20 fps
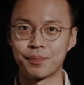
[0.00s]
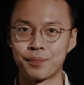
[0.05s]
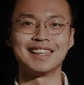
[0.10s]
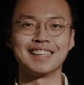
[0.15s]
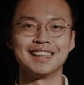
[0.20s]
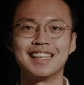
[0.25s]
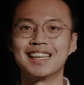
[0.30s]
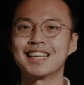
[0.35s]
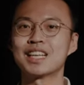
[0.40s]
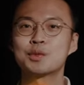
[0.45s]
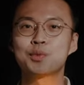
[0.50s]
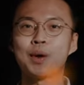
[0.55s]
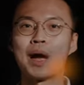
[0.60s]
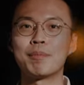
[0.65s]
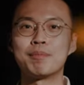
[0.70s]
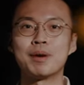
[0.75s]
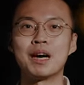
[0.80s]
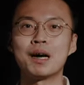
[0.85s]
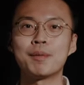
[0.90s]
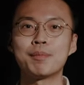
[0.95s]
Let us
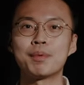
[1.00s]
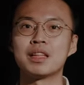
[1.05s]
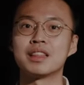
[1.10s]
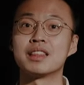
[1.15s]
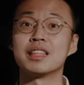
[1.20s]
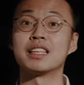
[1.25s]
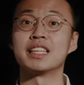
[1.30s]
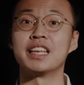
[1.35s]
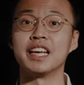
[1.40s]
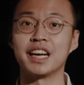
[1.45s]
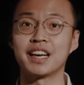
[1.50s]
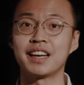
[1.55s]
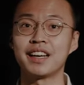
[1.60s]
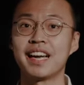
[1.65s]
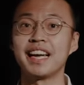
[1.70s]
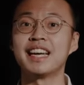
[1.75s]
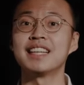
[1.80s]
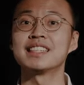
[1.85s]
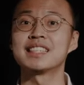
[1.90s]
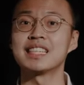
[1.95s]
wrap up the year
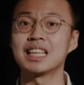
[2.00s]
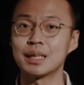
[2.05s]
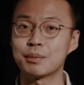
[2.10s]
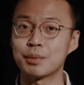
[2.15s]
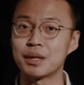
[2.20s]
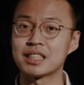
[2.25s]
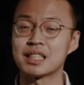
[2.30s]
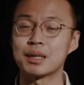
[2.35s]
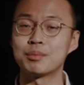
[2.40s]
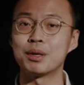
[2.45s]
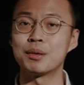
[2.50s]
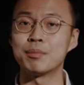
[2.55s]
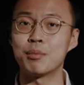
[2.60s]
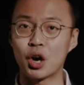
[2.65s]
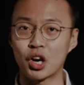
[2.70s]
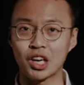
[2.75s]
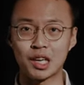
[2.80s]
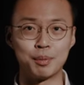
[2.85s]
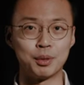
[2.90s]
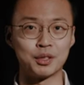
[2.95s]
and celebrate some
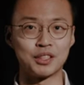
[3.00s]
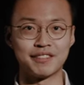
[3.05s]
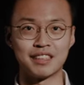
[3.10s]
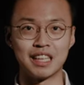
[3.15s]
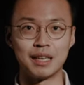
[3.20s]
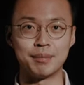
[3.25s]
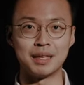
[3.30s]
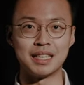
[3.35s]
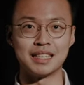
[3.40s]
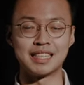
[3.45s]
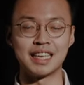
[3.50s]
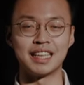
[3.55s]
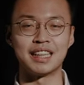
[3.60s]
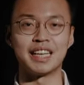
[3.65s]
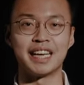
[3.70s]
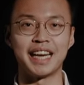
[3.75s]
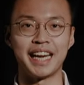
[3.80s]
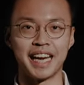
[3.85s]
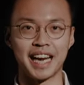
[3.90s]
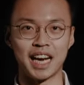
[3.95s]
remarkable developments in
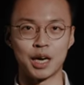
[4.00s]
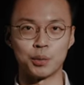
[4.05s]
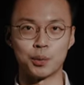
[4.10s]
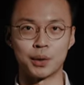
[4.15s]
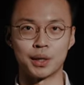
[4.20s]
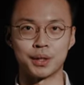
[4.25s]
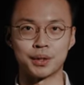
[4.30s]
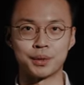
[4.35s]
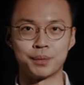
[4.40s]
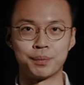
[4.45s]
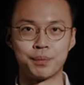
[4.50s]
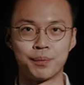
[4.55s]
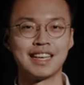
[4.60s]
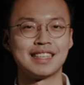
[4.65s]
the AI world.